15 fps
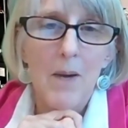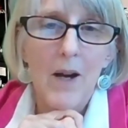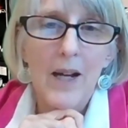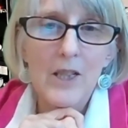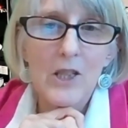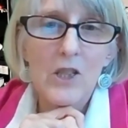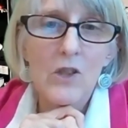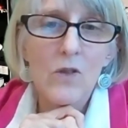
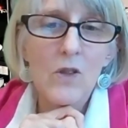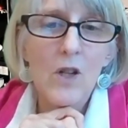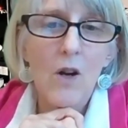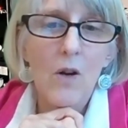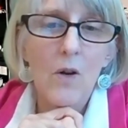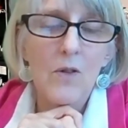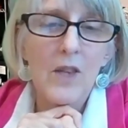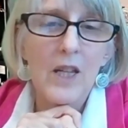I do
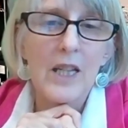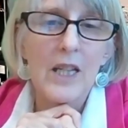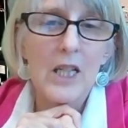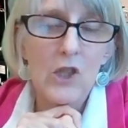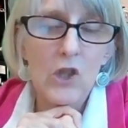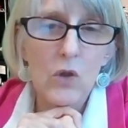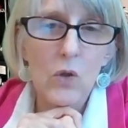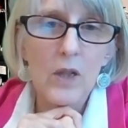know that
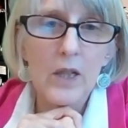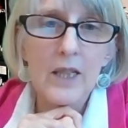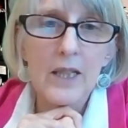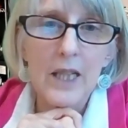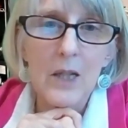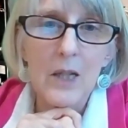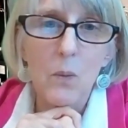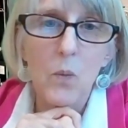
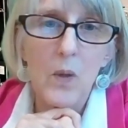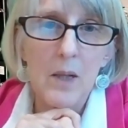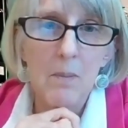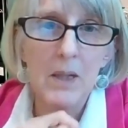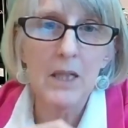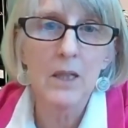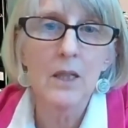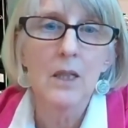historically
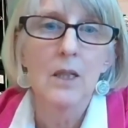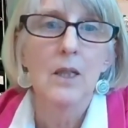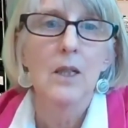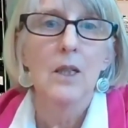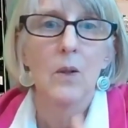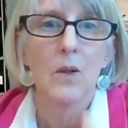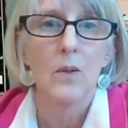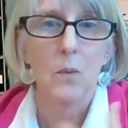women,
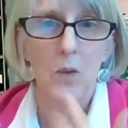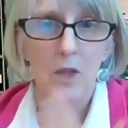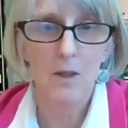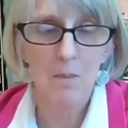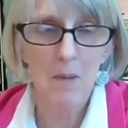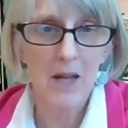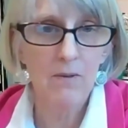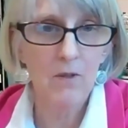when the
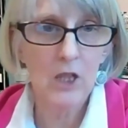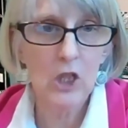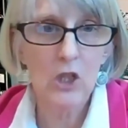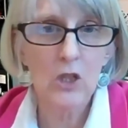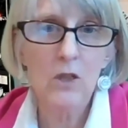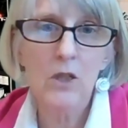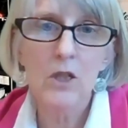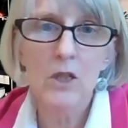men
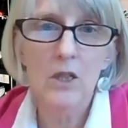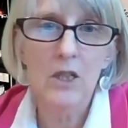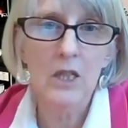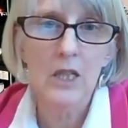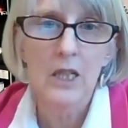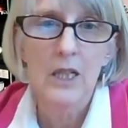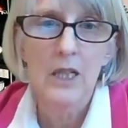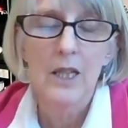returned,
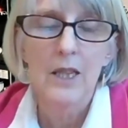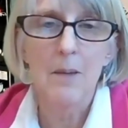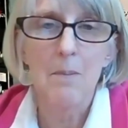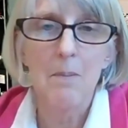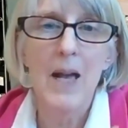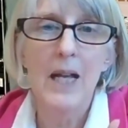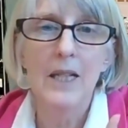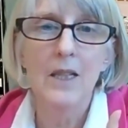the
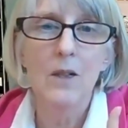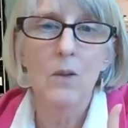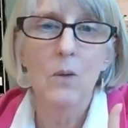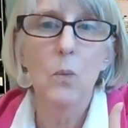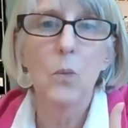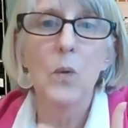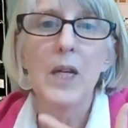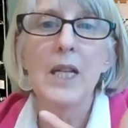men
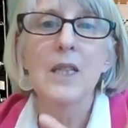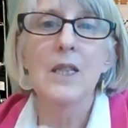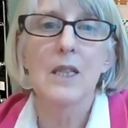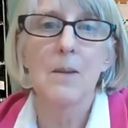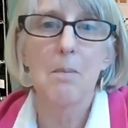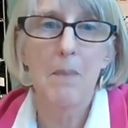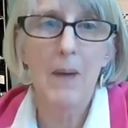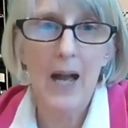went
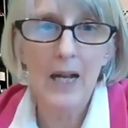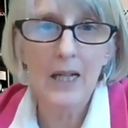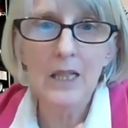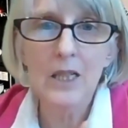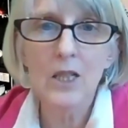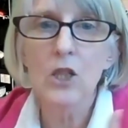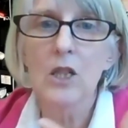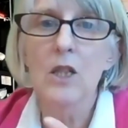back
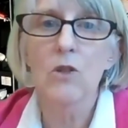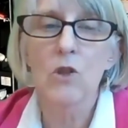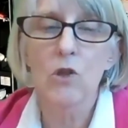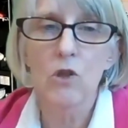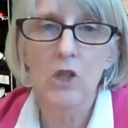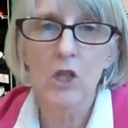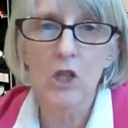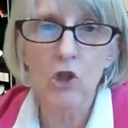into their
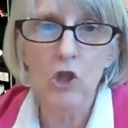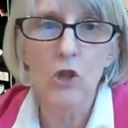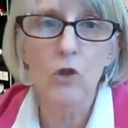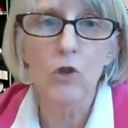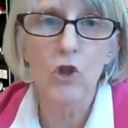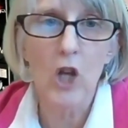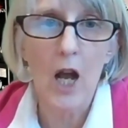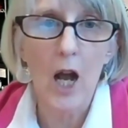traditional
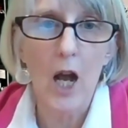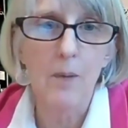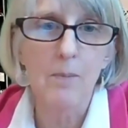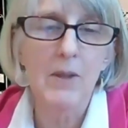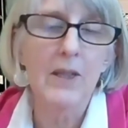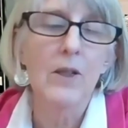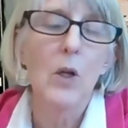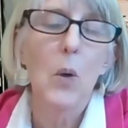
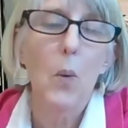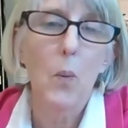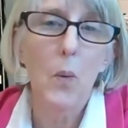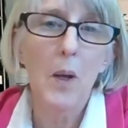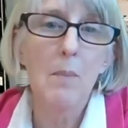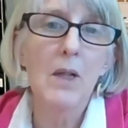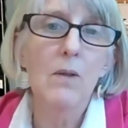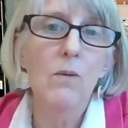jobs.
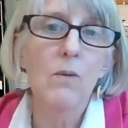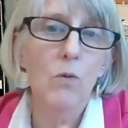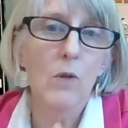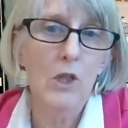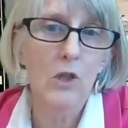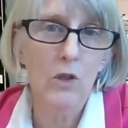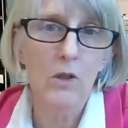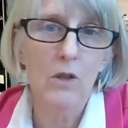Women
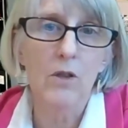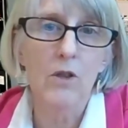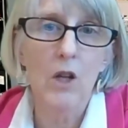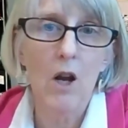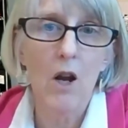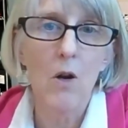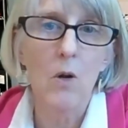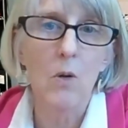returned
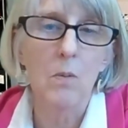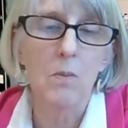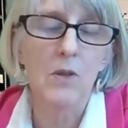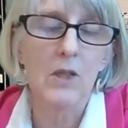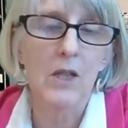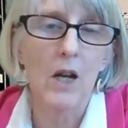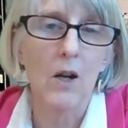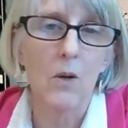home.
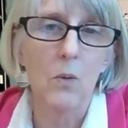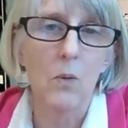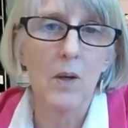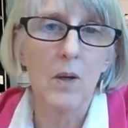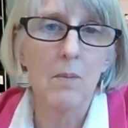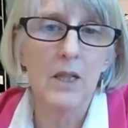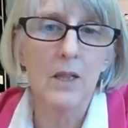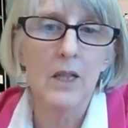So
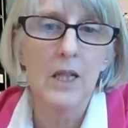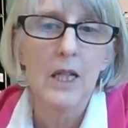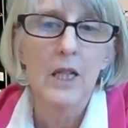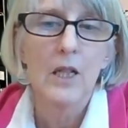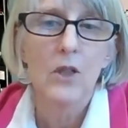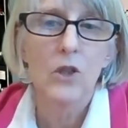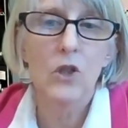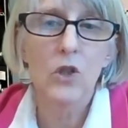women
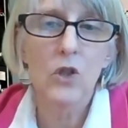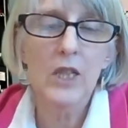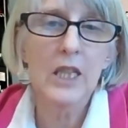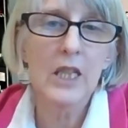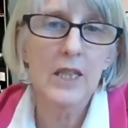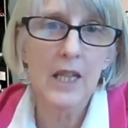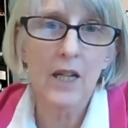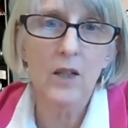during
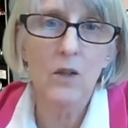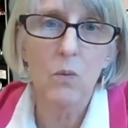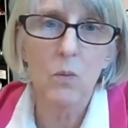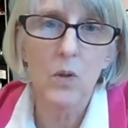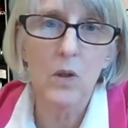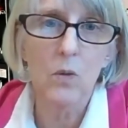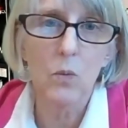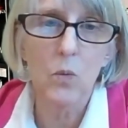the Second
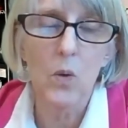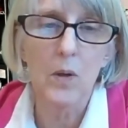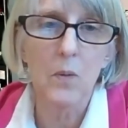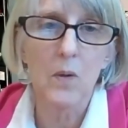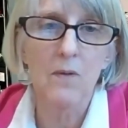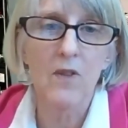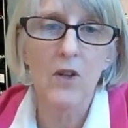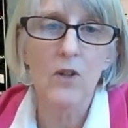World War
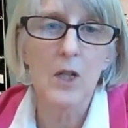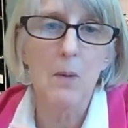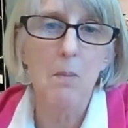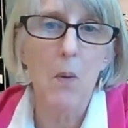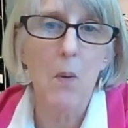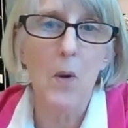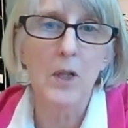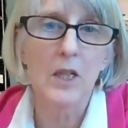were very
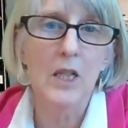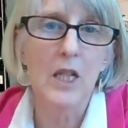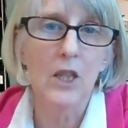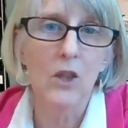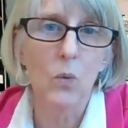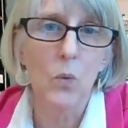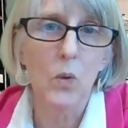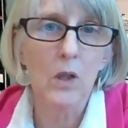important in
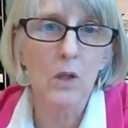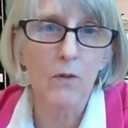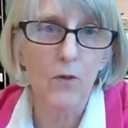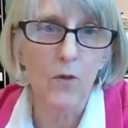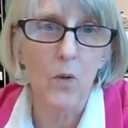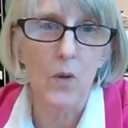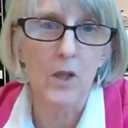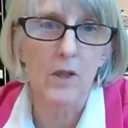the
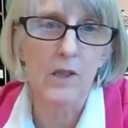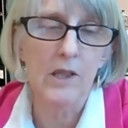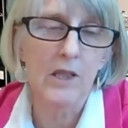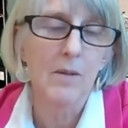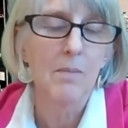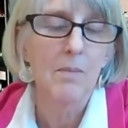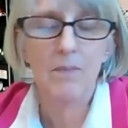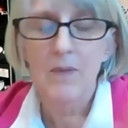workforce.
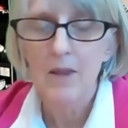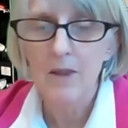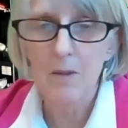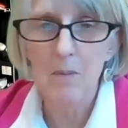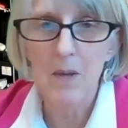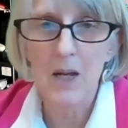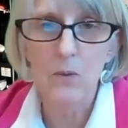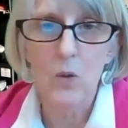The
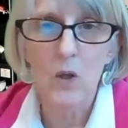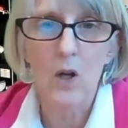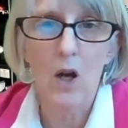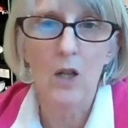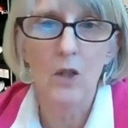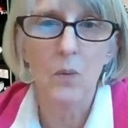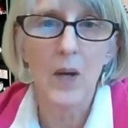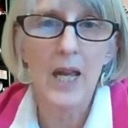men were
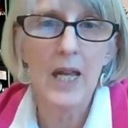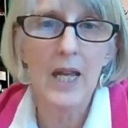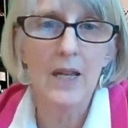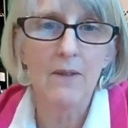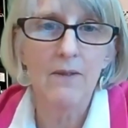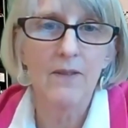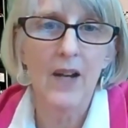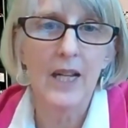all
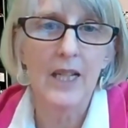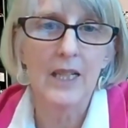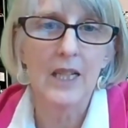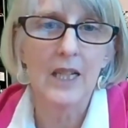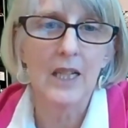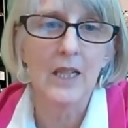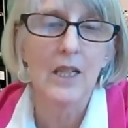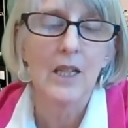away
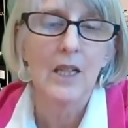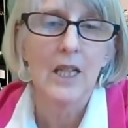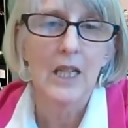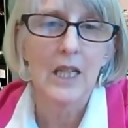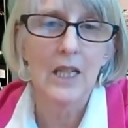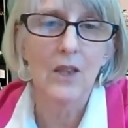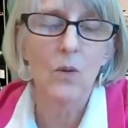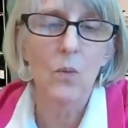fighting
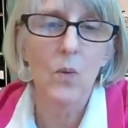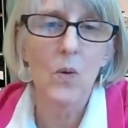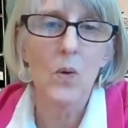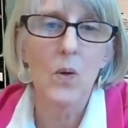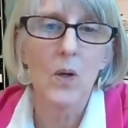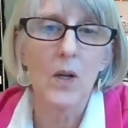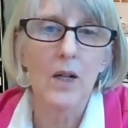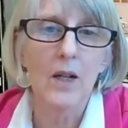in the
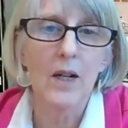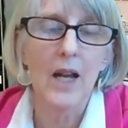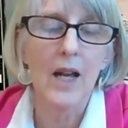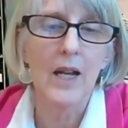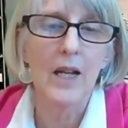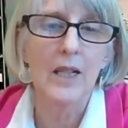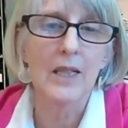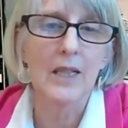war,
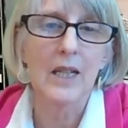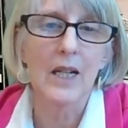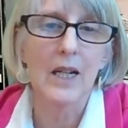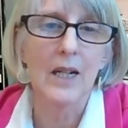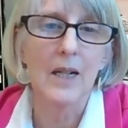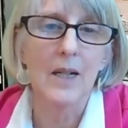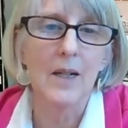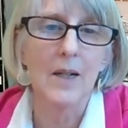and
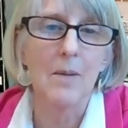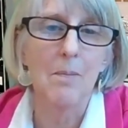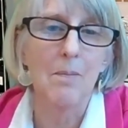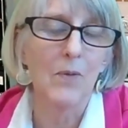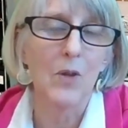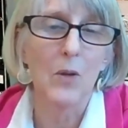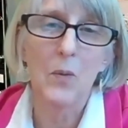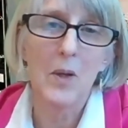
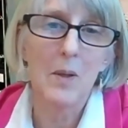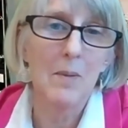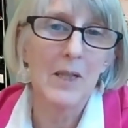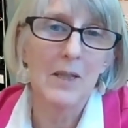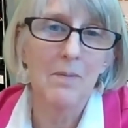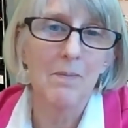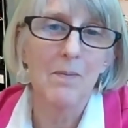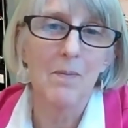the
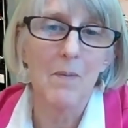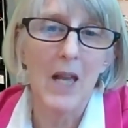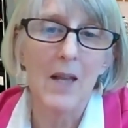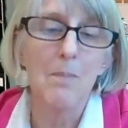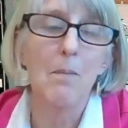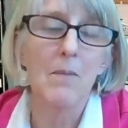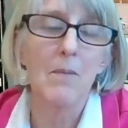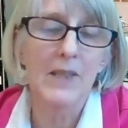women,
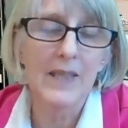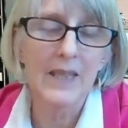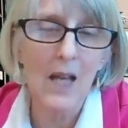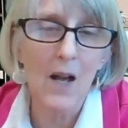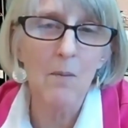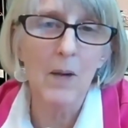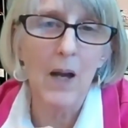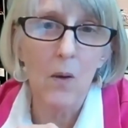and
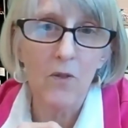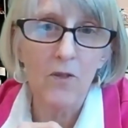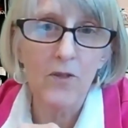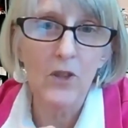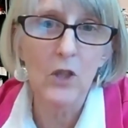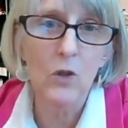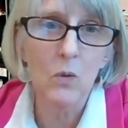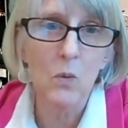a
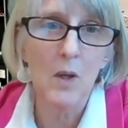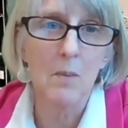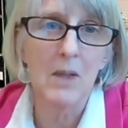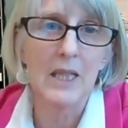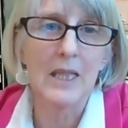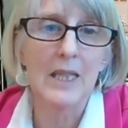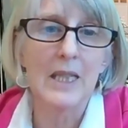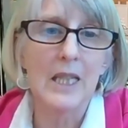few
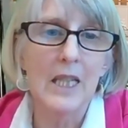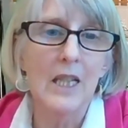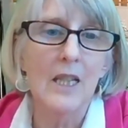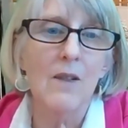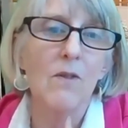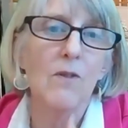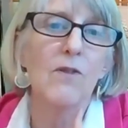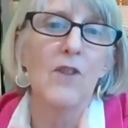women
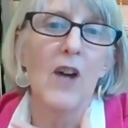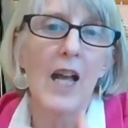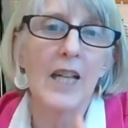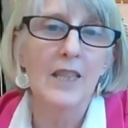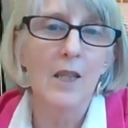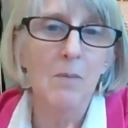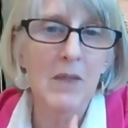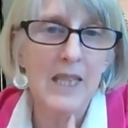did
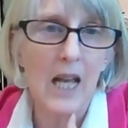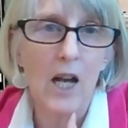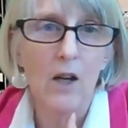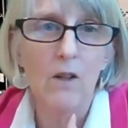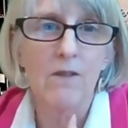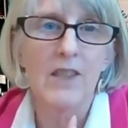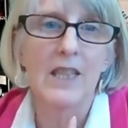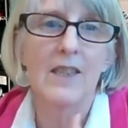find
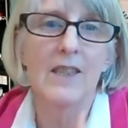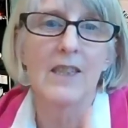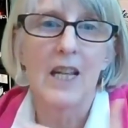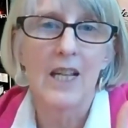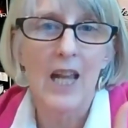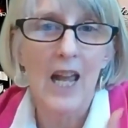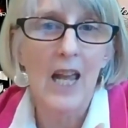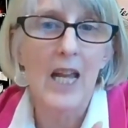themselves and
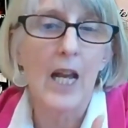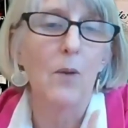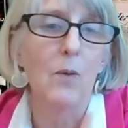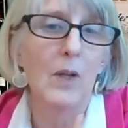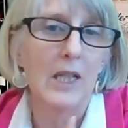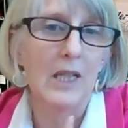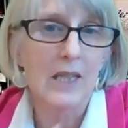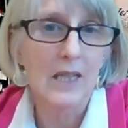said, hey, I
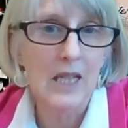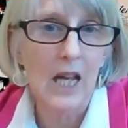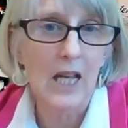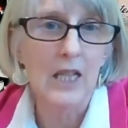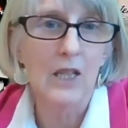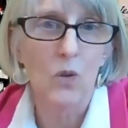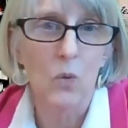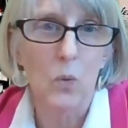want to
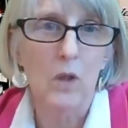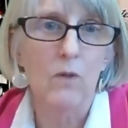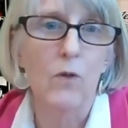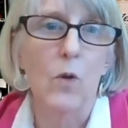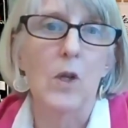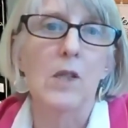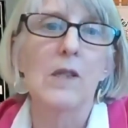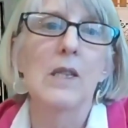stay in the
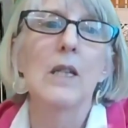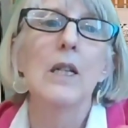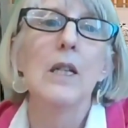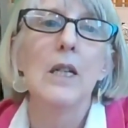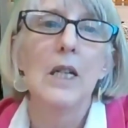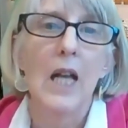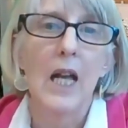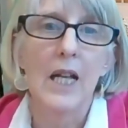workforce,
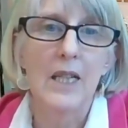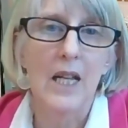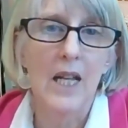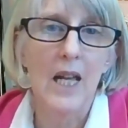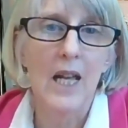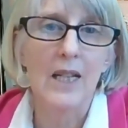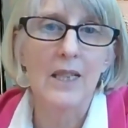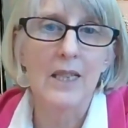and
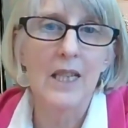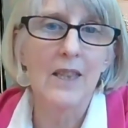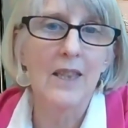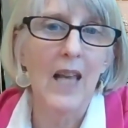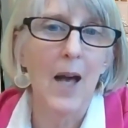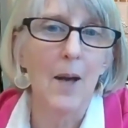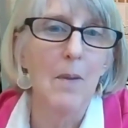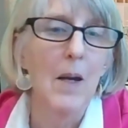did
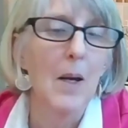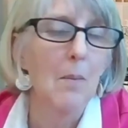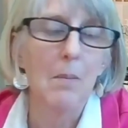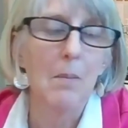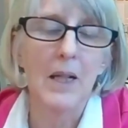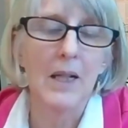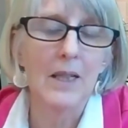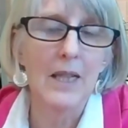that,
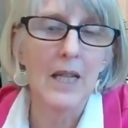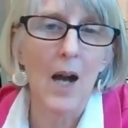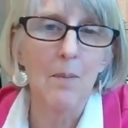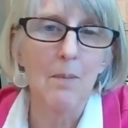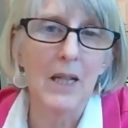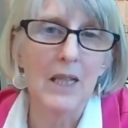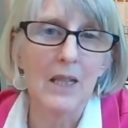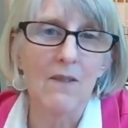but
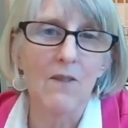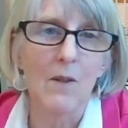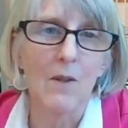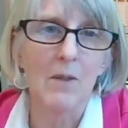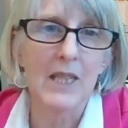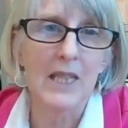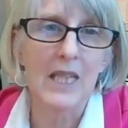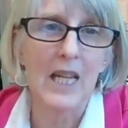not many of them
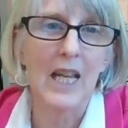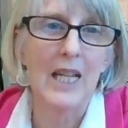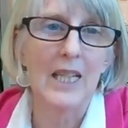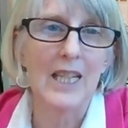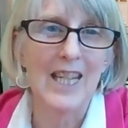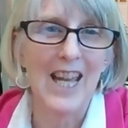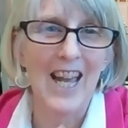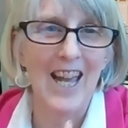
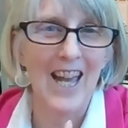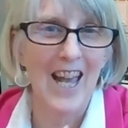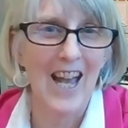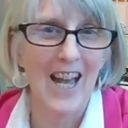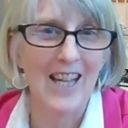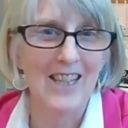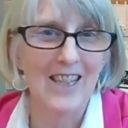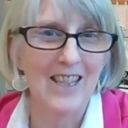stayed
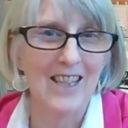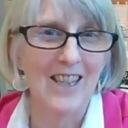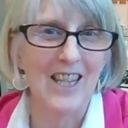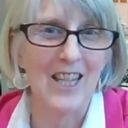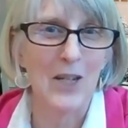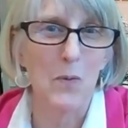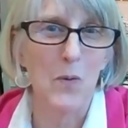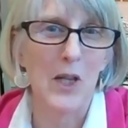at
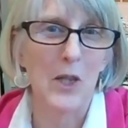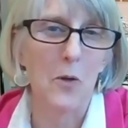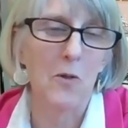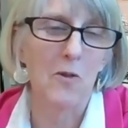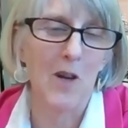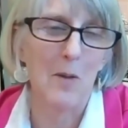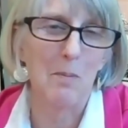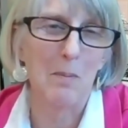the Willow
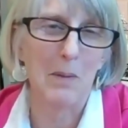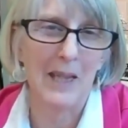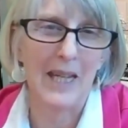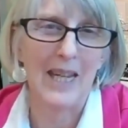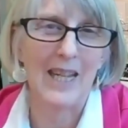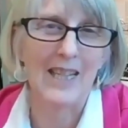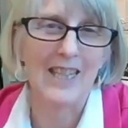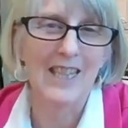Run plant.